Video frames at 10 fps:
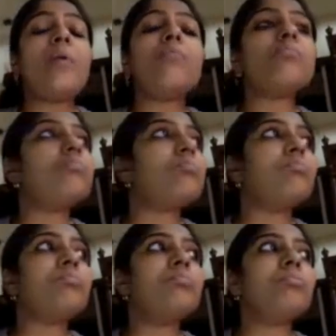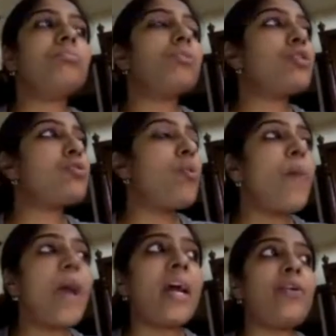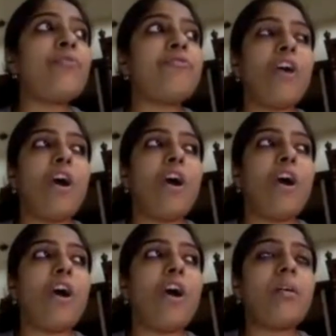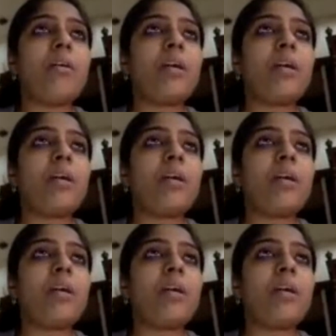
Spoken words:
Where are you from?